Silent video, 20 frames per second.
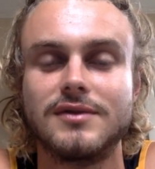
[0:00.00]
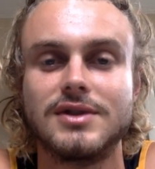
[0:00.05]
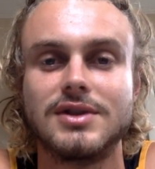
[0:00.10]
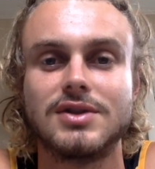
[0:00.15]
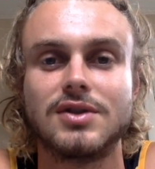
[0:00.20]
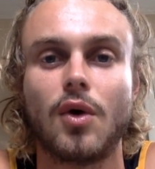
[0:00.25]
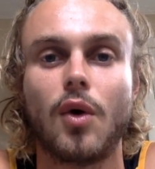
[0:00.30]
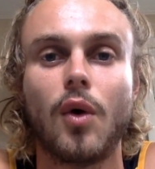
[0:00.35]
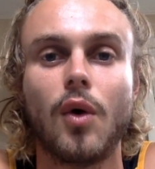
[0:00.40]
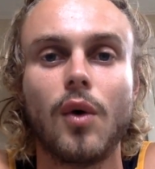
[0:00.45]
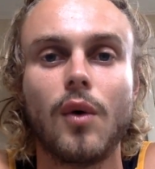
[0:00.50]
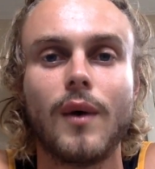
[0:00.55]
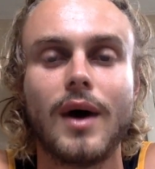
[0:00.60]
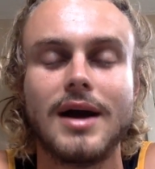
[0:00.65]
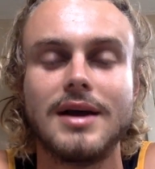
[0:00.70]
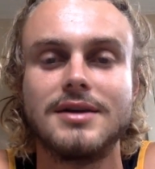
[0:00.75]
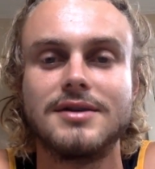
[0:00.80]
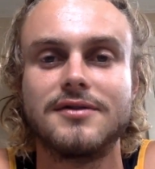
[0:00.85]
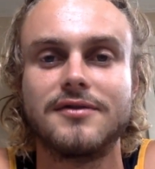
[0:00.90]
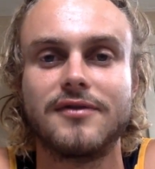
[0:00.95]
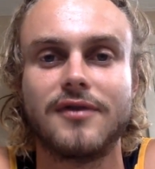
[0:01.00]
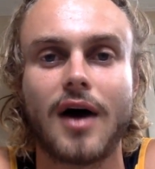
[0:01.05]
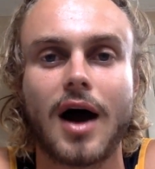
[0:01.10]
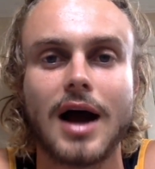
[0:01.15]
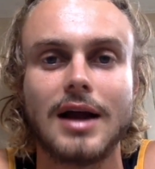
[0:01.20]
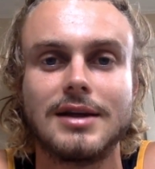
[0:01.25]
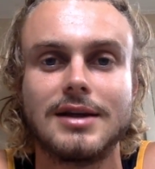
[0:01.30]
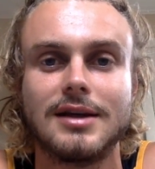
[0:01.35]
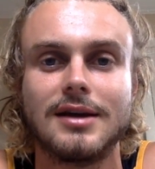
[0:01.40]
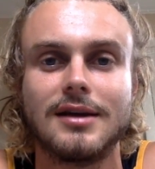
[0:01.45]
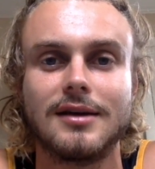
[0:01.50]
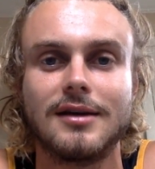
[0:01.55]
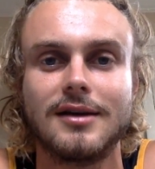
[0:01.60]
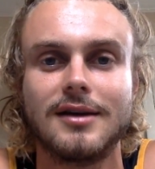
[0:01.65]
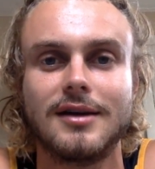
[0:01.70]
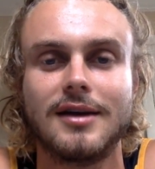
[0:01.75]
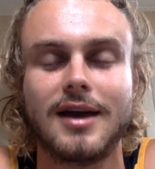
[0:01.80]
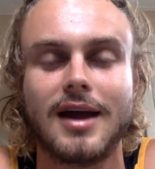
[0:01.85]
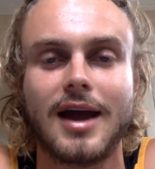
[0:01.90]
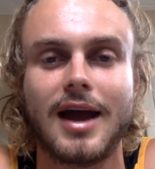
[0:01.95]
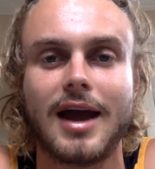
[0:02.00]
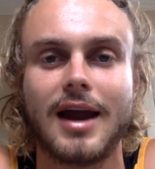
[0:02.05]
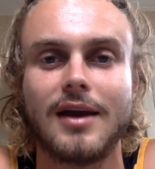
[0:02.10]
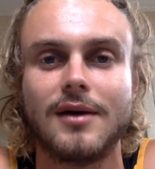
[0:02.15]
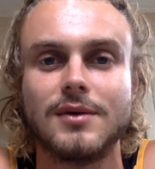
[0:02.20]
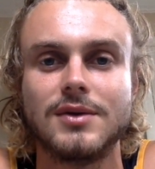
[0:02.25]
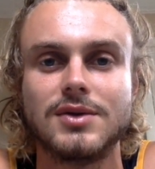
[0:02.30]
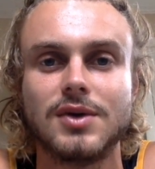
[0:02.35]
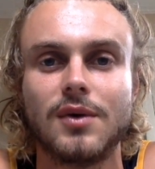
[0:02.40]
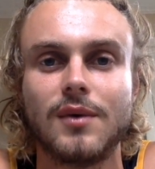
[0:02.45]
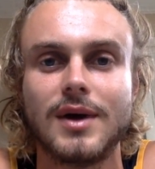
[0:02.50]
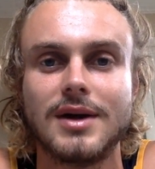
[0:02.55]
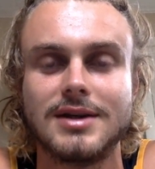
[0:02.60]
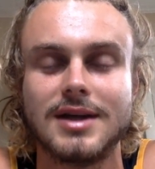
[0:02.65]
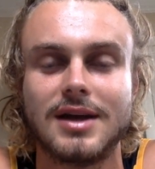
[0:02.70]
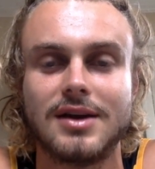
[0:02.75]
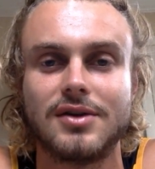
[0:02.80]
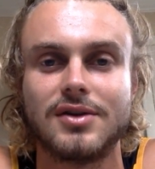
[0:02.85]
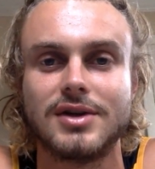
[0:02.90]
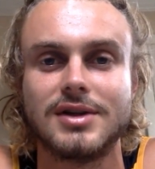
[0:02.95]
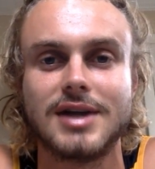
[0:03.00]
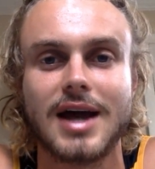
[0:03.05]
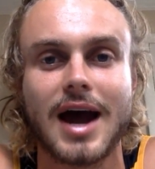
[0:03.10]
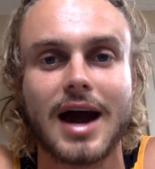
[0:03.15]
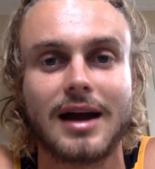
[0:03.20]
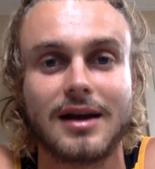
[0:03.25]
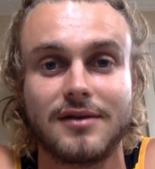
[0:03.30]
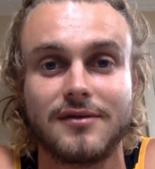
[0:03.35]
just always fighting, and it was always under attack.